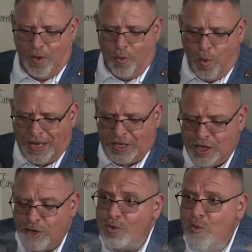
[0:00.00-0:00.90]
when
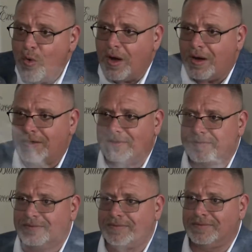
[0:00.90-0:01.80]
you work
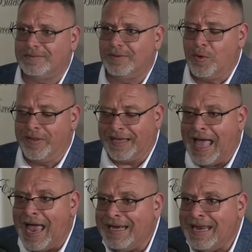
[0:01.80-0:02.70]
with a
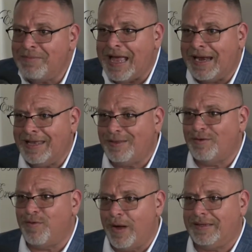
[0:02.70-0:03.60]
guy named
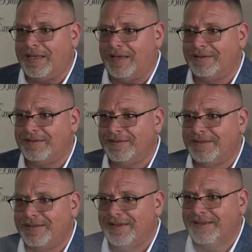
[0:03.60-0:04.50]
Carlito Fuente,
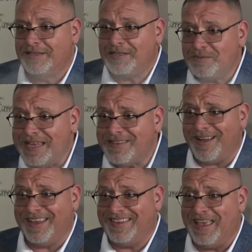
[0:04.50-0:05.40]
this is me
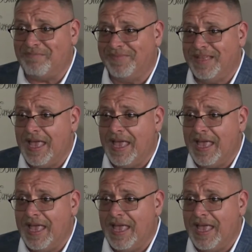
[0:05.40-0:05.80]
talking to him.